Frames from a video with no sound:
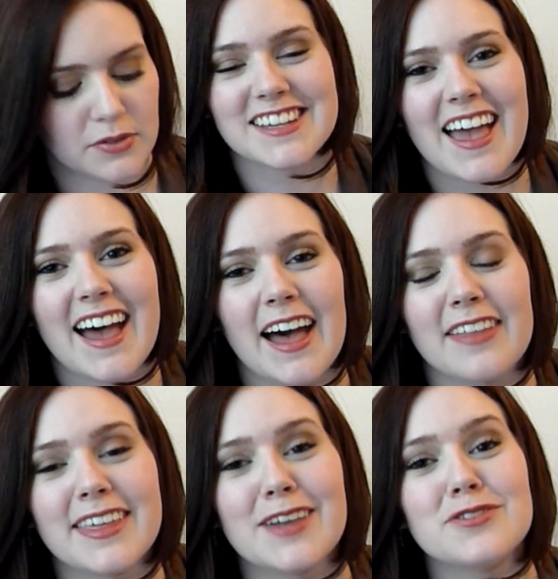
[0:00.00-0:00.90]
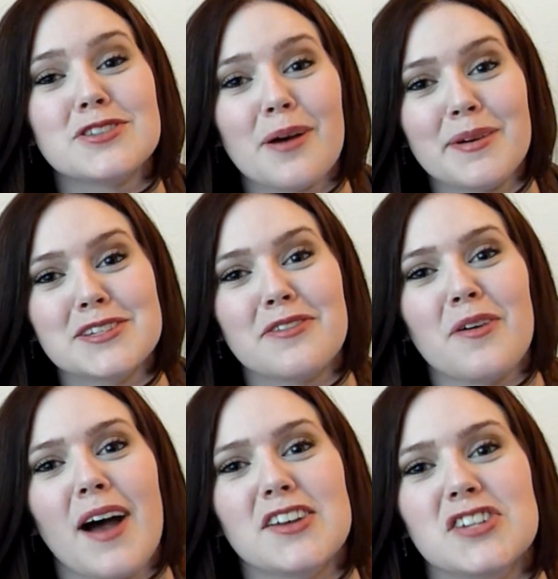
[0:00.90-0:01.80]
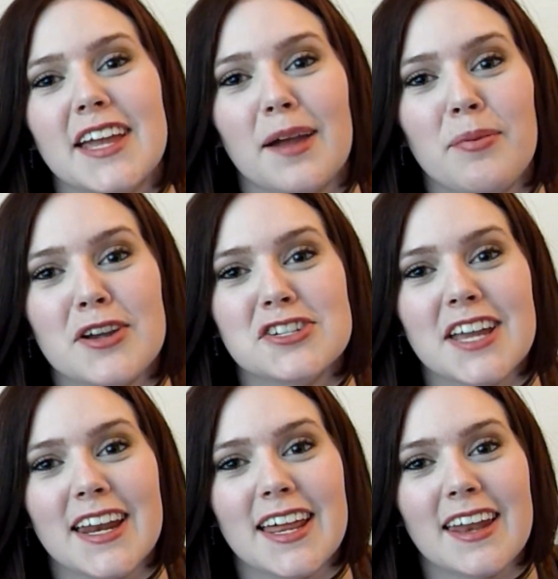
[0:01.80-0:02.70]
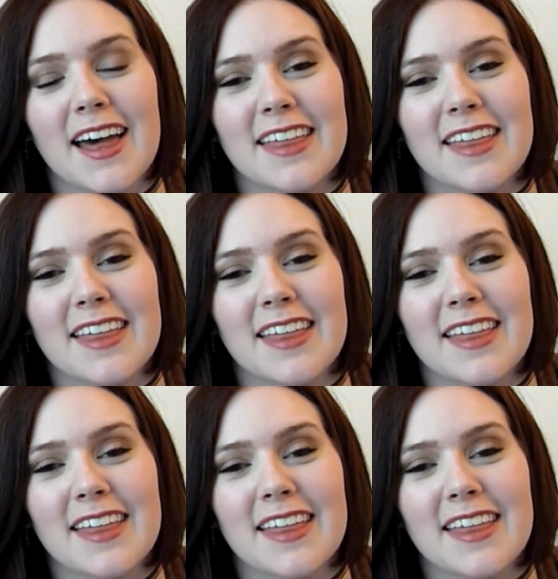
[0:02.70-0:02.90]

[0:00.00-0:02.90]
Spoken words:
So, thank you so much for watching. I appreciate it.